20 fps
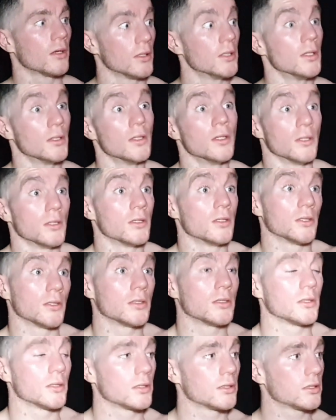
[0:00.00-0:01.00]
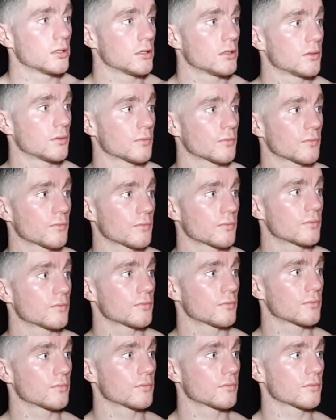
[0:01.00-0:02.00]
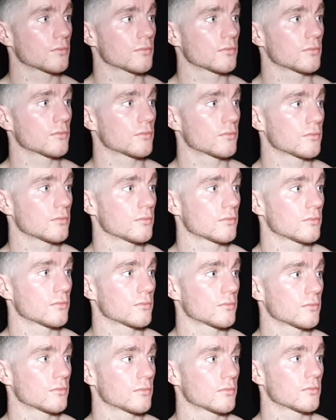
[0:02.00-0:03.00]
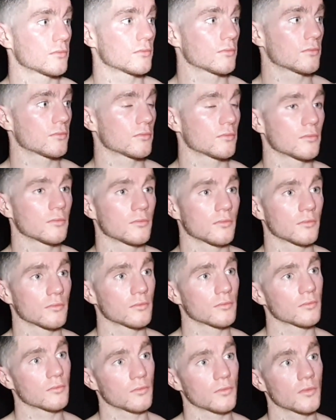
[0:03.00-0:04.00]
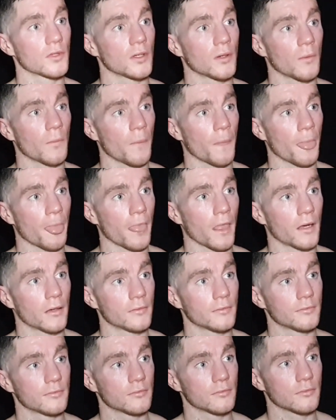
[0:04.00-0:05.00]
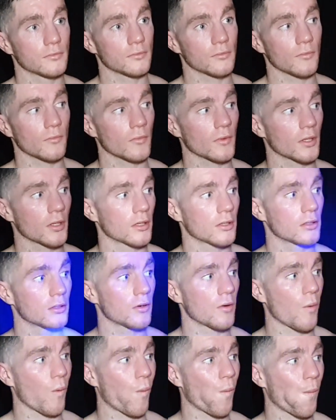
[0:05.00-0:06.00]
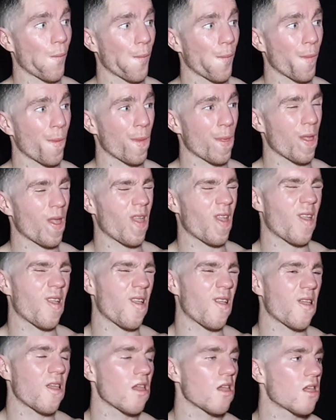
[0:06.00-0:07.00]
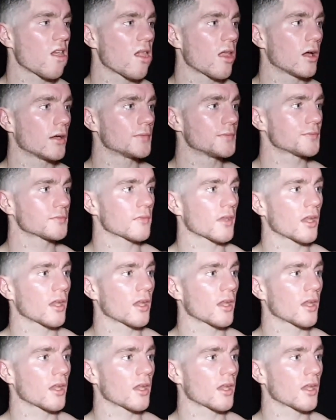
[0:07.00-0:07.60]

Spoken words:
London, fought here again tonight. You have two good gradual step-ups. Where would you like to go next, another 8-rounder, or would you maybe like to start looking for a belt?